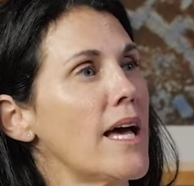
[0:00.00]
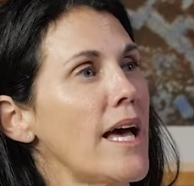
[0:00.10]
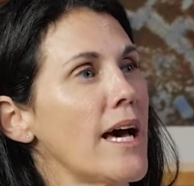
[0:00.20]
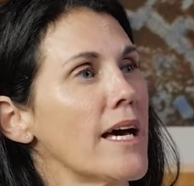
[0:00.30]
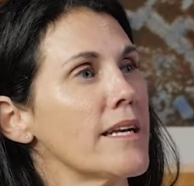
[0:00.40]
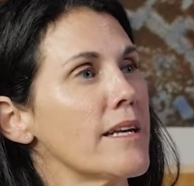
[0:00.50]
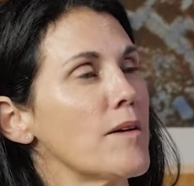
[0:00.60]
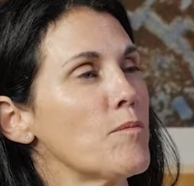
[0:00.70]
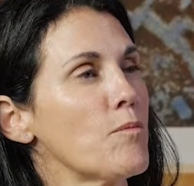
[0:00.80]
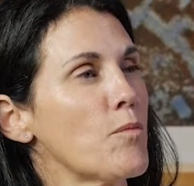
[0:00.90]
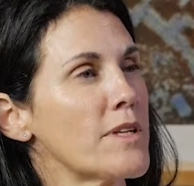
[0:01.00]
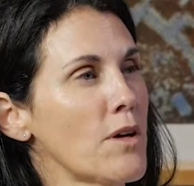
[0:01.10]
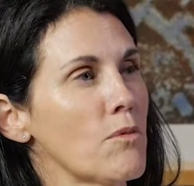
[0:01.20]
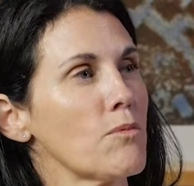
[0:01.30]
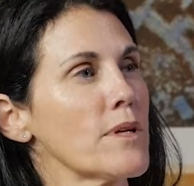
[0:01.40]
And we
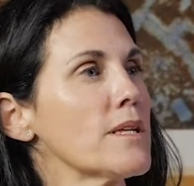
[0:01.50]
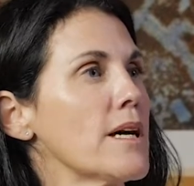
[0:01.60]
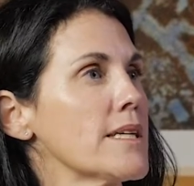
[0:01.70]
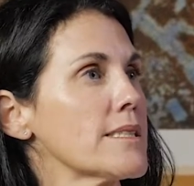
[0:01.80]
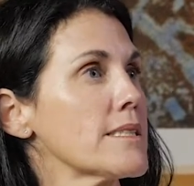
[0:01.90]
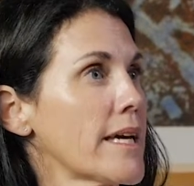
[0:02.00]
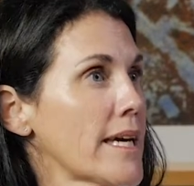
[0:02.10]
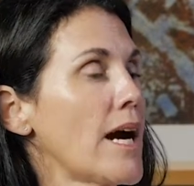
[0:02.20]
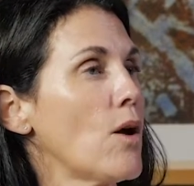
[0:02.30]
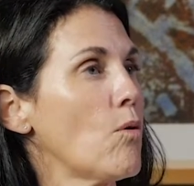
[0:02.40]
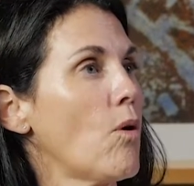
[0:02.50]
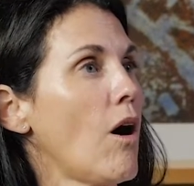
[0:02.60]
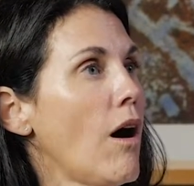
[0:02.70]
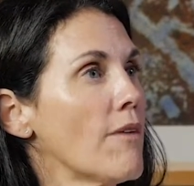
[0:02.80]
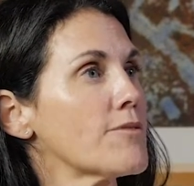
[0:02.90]
don't realize like how
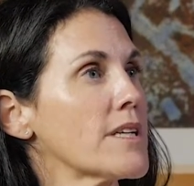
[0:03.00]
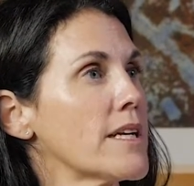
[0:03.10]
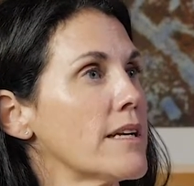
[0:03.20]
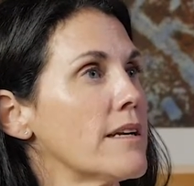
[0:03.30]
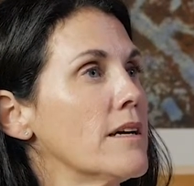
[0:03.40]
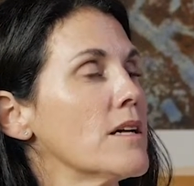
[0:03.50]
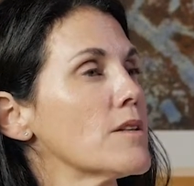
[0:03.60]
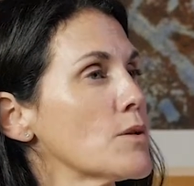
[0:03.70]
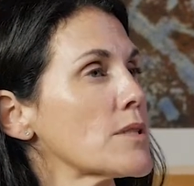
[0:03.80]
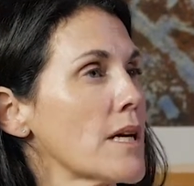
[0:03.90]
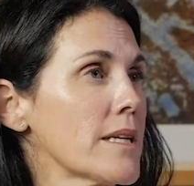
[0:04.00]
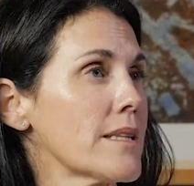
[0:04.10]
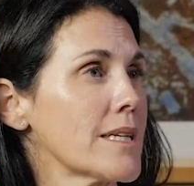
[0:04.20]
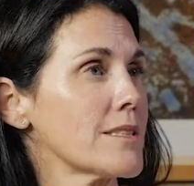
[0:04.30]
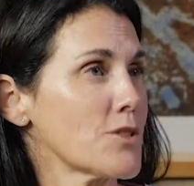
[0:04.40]
often those kind of
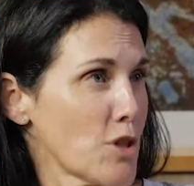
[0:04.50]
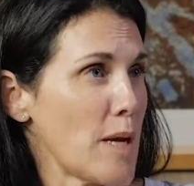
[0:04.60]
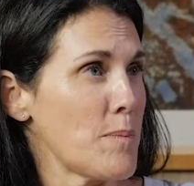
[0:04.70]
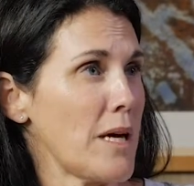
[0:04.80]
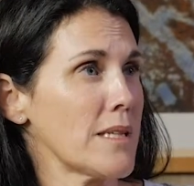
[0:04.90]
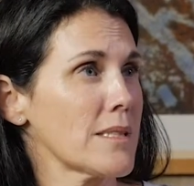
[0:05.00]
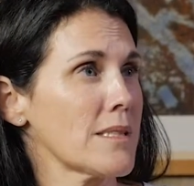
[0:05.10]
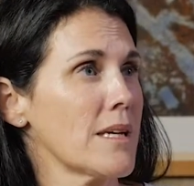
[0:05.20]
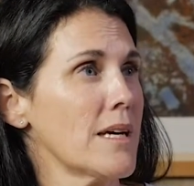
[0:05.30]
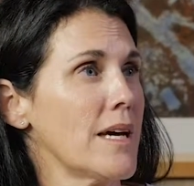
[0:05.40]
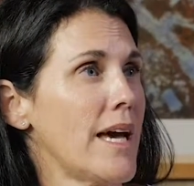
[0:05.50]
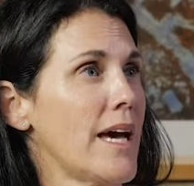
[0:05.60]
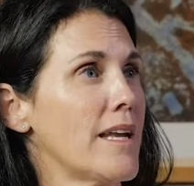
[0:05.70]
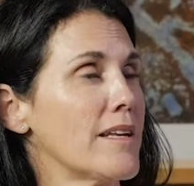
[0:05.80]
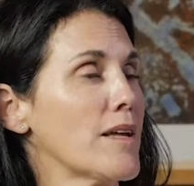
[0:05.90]
things shape us
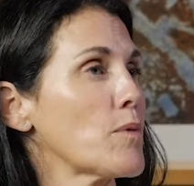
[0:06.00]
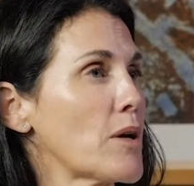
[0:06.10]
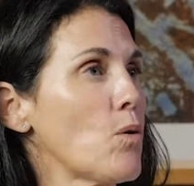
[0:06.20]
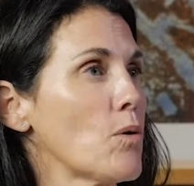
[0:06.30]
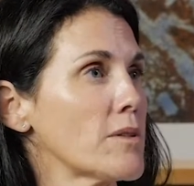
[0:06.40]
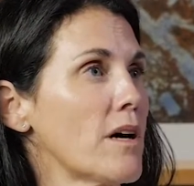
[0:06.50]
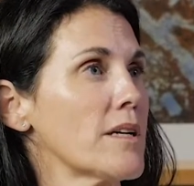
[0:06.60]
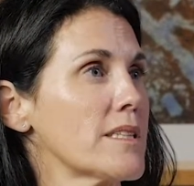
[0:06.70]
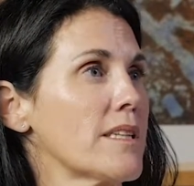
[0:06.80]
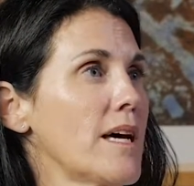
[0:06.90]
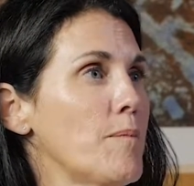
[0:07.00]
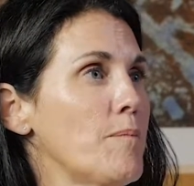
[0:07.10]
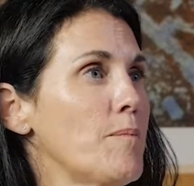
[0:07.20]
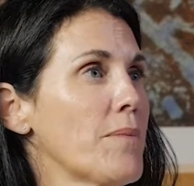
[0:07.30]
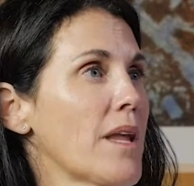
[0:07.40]
and that we hold on to them.